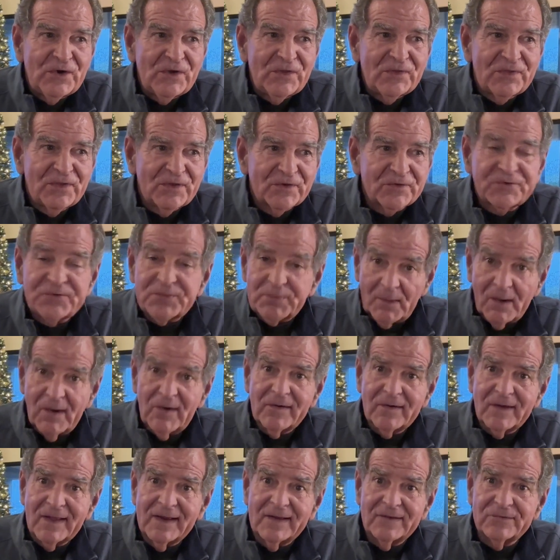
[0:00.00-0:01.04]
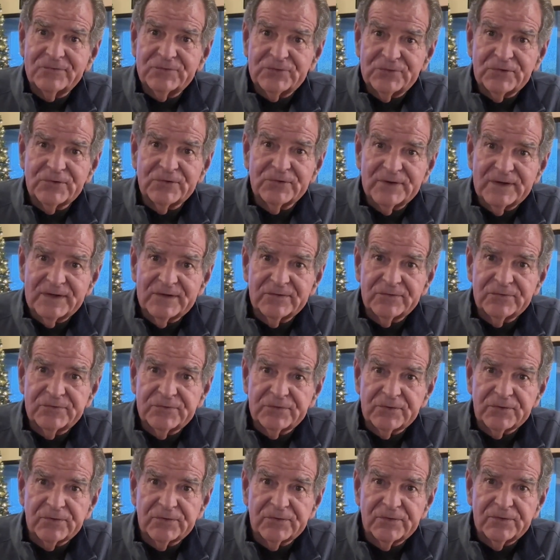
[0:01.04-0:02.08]
the smart answer is,
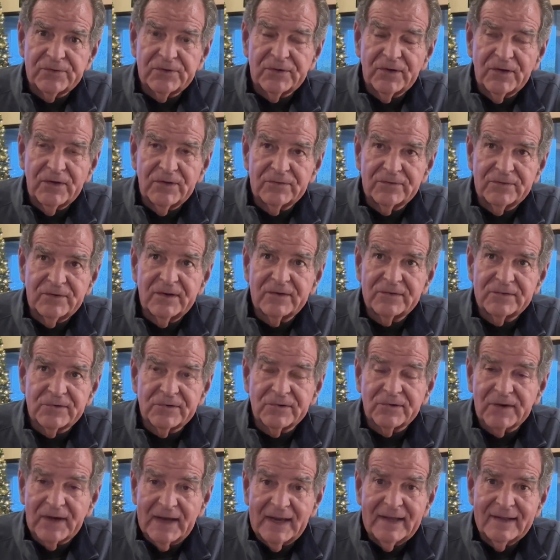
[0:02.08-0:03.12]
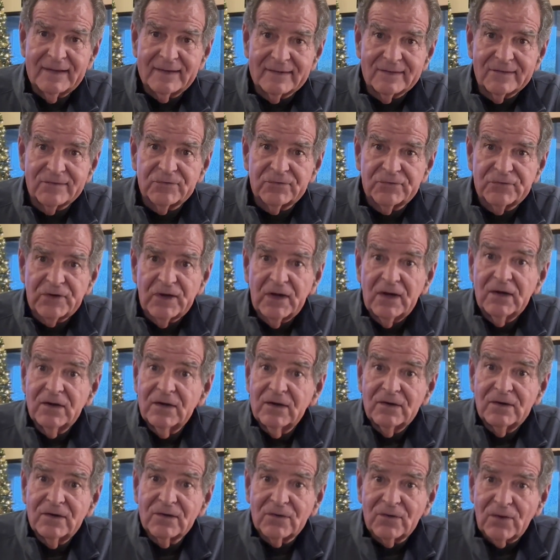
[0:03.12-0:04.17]
in your head, is
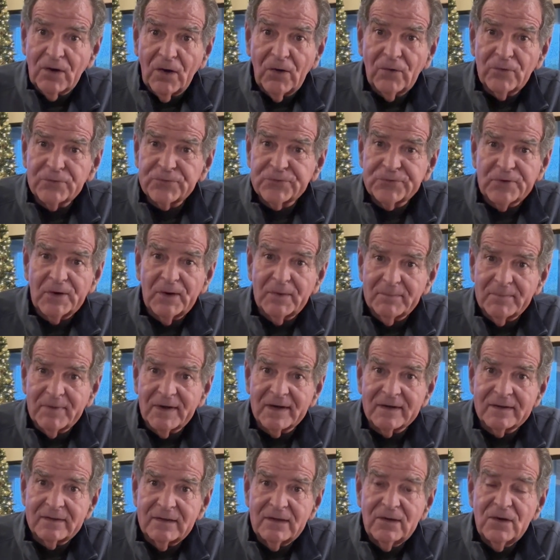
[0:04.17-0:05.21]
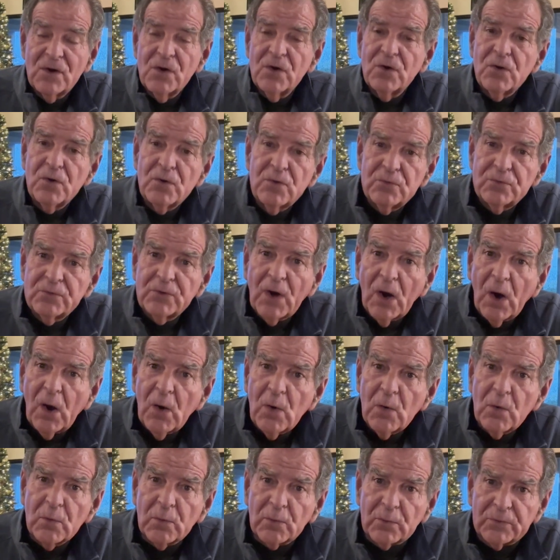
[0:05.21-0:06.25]
call somebody who
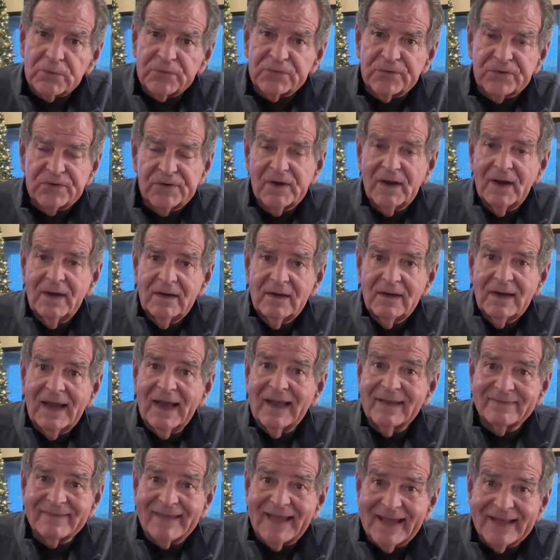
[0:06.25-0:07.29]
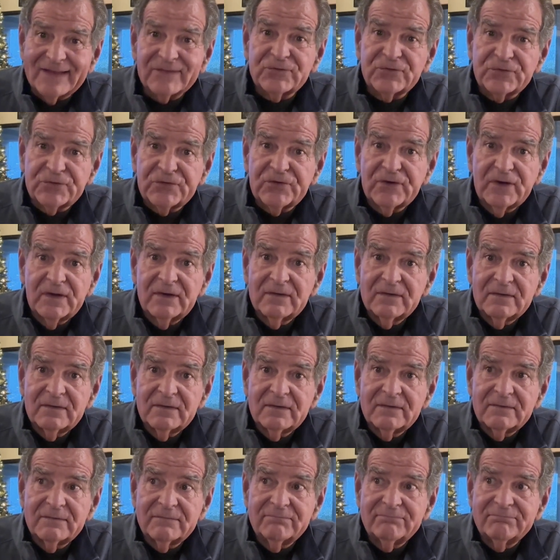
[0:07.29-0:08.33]
knows. And that's,
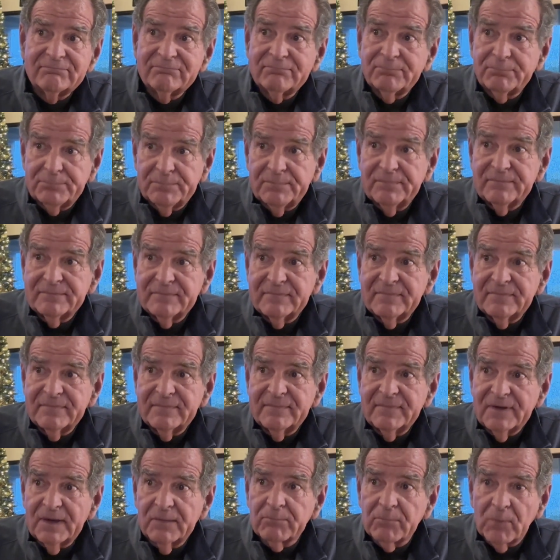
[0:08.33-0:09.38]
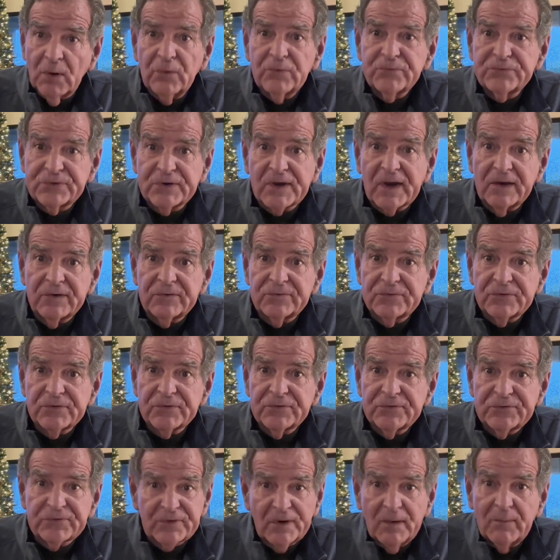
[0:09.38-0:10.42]
in most
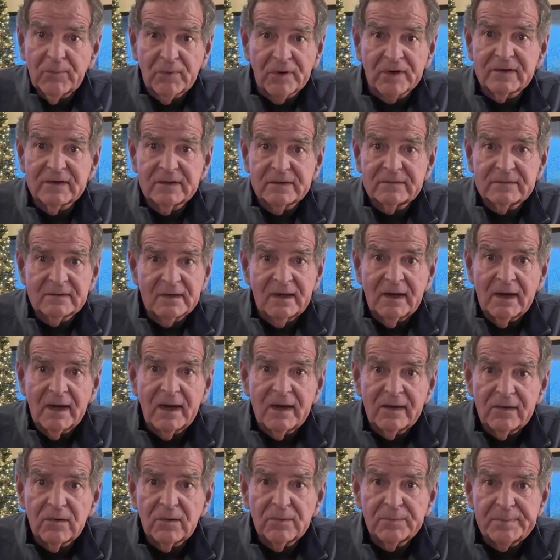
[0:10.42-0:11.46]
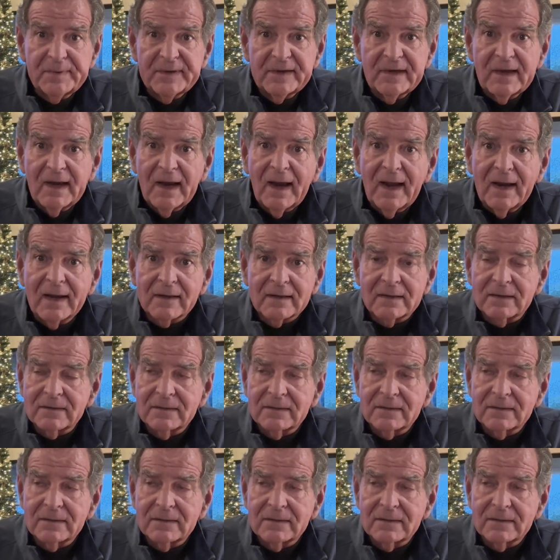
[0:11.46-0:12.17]
cases, someone at the AOPA.